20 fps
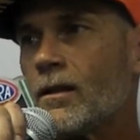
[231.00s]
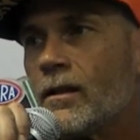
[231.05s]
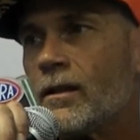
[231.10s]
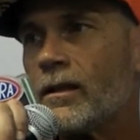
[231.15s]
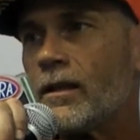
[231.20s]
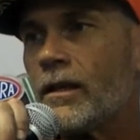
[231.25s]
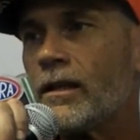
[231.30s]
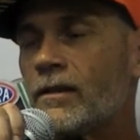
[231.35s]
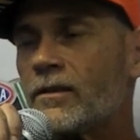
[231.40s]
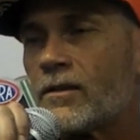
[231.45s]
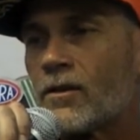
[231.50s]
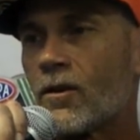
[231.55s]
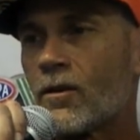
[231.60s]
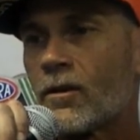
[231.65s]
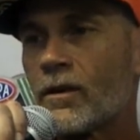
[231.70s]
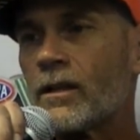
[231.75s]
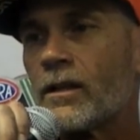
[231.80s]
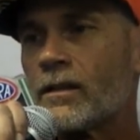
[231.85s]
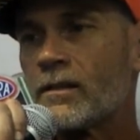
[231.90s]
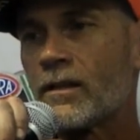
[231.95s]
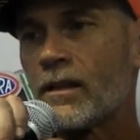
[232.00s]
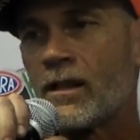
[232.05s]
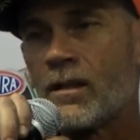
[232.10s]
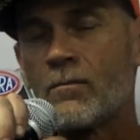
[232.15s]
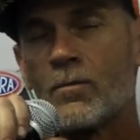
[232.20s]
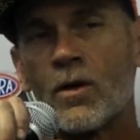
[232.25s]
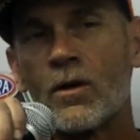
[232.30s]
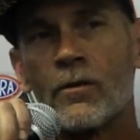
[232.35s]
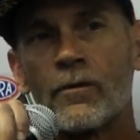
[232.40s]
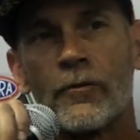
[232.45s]
he started his
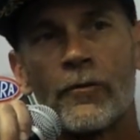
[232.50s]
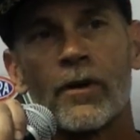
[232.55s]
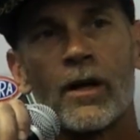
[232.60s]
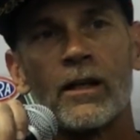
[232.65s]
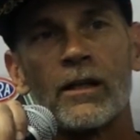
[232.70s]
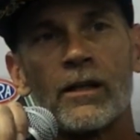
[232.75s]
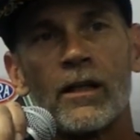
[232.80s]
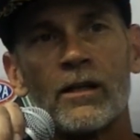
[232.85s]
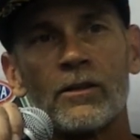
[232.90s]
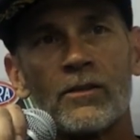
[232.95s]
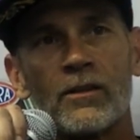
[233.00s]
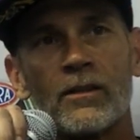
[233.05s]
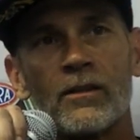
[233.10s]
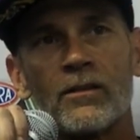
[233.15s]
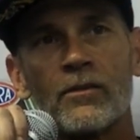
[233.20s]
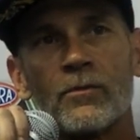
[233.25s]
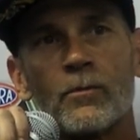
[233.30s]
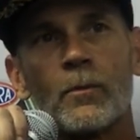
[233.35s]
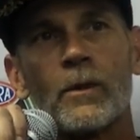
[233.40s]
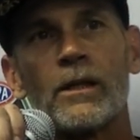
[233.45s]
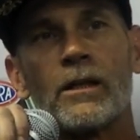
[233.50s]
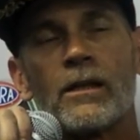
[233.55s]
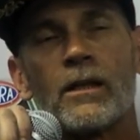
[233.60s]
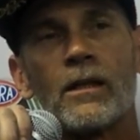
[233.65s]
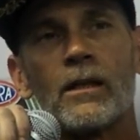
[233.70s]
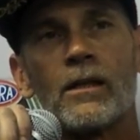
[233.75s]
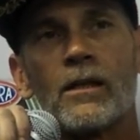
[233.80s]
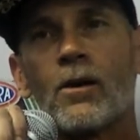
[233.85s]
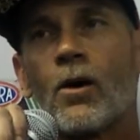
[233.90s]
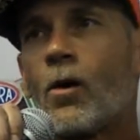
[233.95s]
chemo and radiation this week, and
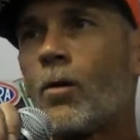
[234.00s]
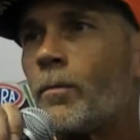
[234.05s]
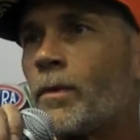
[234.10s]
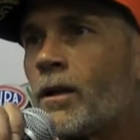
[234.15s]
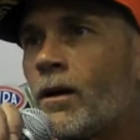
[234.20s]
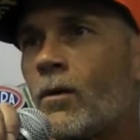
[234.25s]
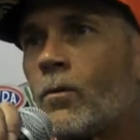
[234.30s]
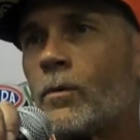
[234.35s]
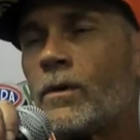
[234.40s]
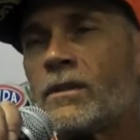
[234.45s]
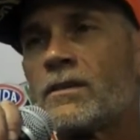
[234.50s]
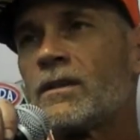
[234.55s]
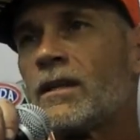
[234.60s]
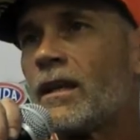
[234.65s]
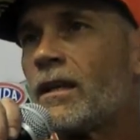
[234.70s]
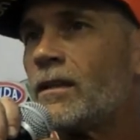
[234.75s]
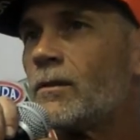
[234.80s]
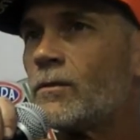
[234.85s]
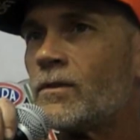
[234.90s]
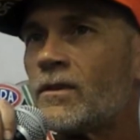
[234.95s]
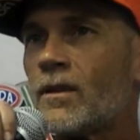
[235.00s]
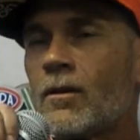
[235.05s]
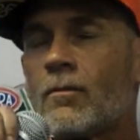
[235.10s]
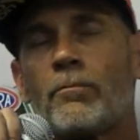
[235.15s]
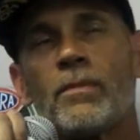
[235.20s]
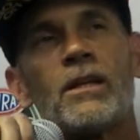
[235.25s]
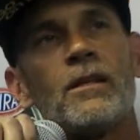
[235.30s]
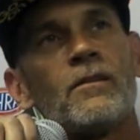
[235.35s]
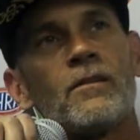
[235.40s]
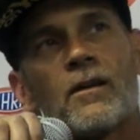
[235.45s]
he called me on Wednesday. He was
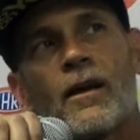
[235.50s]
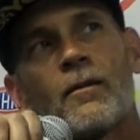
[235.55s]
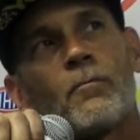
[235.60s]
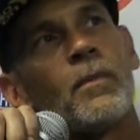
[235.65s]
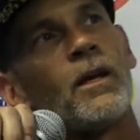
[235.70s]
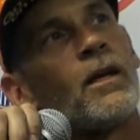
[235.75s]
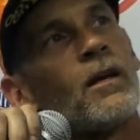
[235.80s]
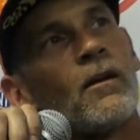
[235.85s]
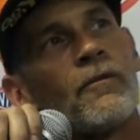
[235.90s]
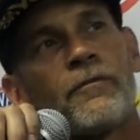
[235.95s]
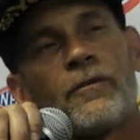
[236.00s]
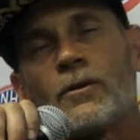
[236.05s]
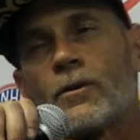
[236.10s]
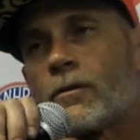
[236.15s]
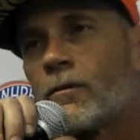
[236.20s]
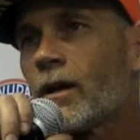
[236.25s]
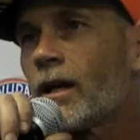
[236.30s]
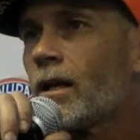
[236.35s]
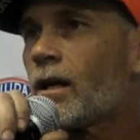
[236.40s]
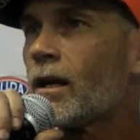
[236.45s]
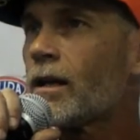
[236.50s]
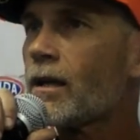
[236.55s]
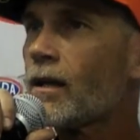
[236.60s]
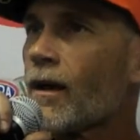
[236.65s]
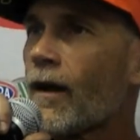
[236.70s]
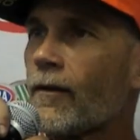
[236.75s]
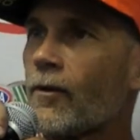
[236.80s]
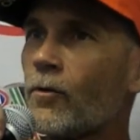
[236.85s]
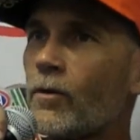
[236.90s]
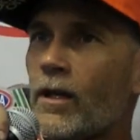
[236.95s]
upbeat. He's like, man, I feel great. I ain't
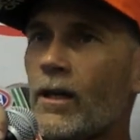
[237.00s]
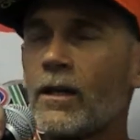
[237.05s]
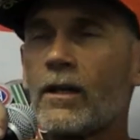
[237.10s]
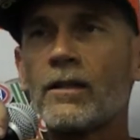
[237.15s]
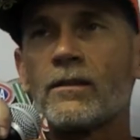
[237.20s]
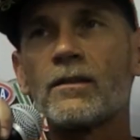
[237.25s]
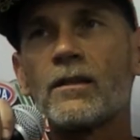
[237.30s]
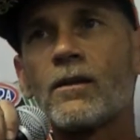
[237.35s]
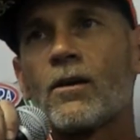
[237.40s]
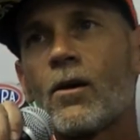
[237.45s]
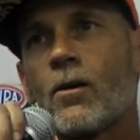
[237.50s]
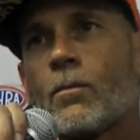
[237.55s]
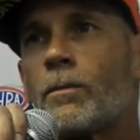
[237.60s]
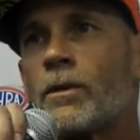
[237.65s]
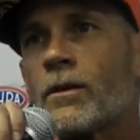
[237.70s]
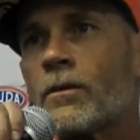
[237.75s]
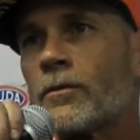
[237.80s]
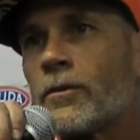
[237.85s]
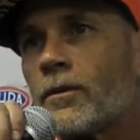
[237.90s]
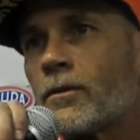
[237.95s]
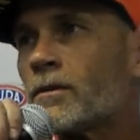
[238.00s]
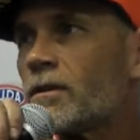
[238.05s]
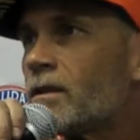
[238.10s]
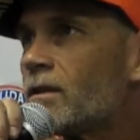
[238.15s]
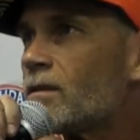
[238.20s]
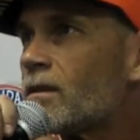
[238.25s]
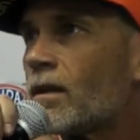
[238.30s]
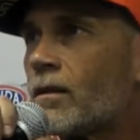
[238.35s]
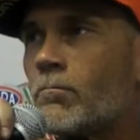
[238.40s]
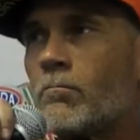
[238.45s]
got no headaches. He called me on Thursday.
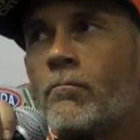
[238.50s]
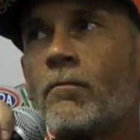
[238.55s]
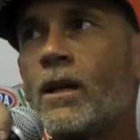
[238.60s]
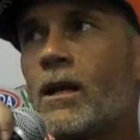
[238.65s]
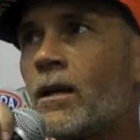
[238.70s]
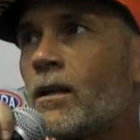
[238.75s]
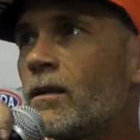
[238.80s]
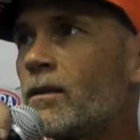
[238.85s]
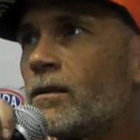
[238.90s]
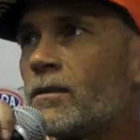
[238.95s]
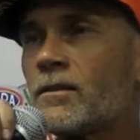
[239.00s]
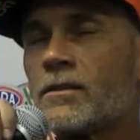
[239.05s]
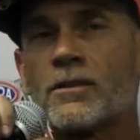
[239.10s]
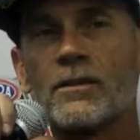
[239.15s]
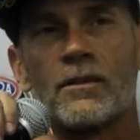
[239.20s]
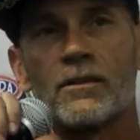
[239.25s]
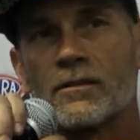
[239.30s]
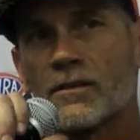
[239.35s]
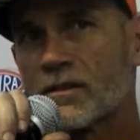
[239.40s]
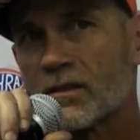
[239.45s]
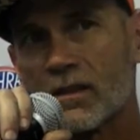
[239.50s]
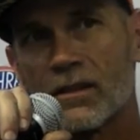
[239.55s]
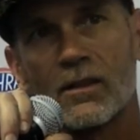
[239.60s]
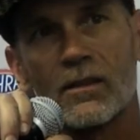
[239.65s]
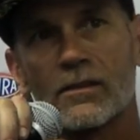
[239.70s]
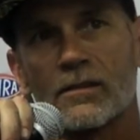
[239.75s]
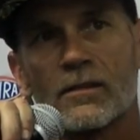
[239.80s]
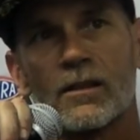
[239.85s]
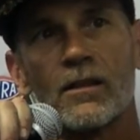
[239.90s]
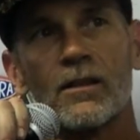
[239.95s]
He's like, man, this shit sucks.